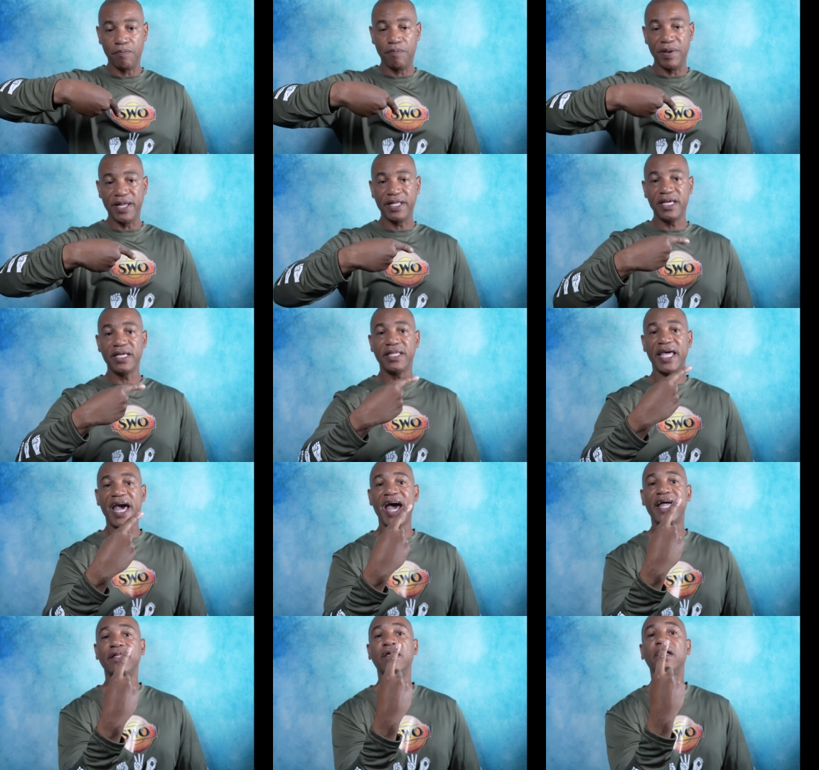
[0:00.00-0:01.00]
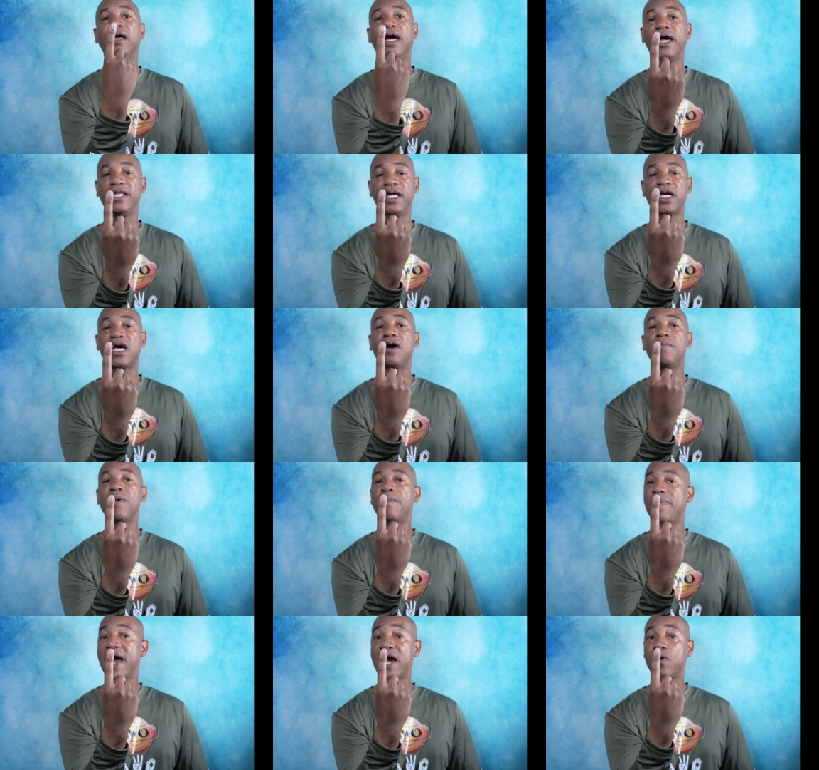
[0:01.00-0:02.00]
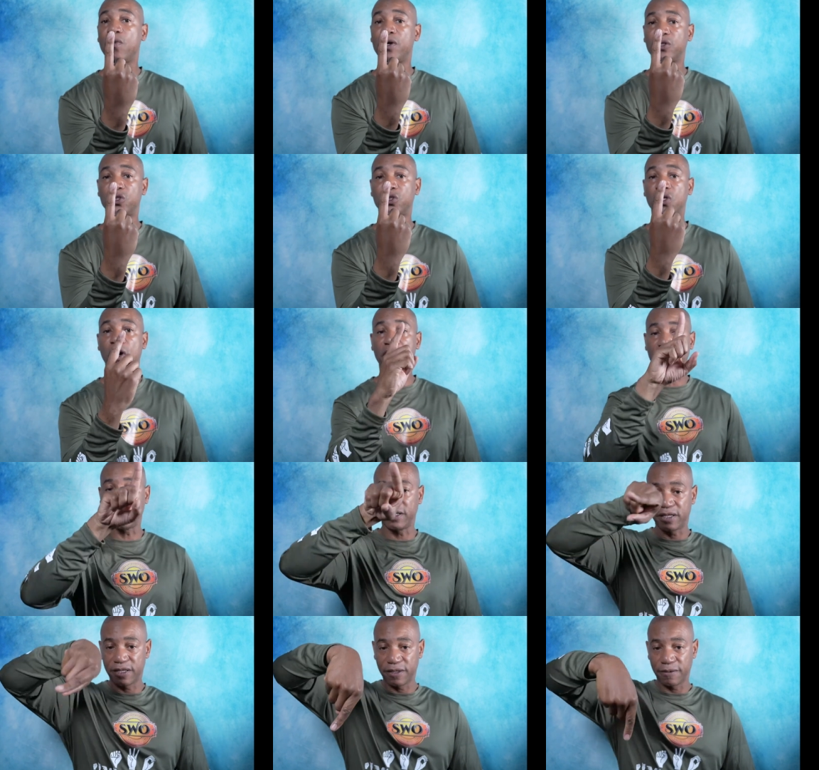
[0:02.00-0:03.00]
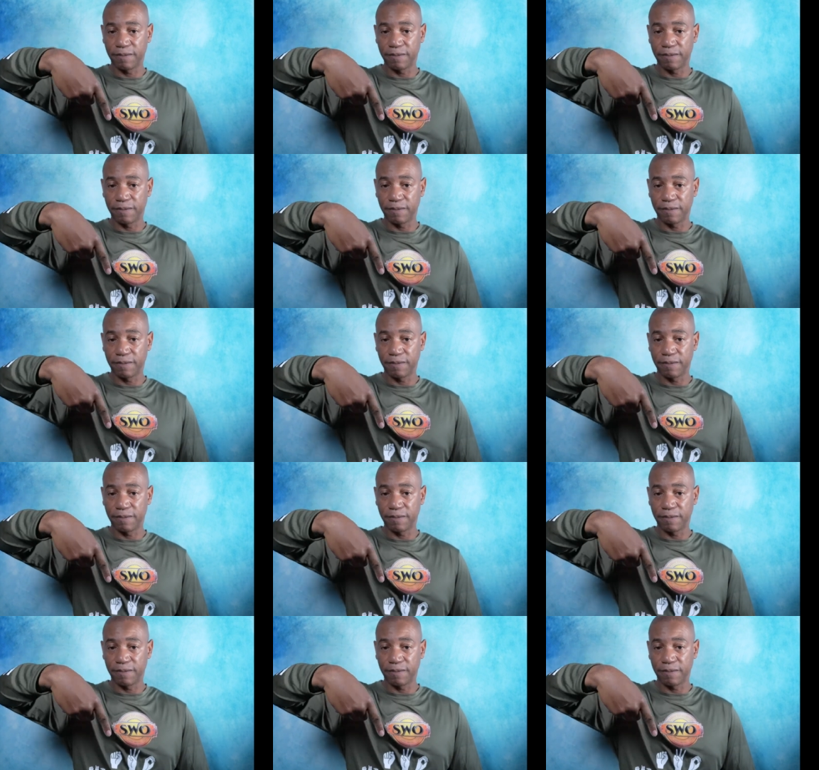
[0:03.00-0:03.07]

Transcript: bending that, and then coming back where it started.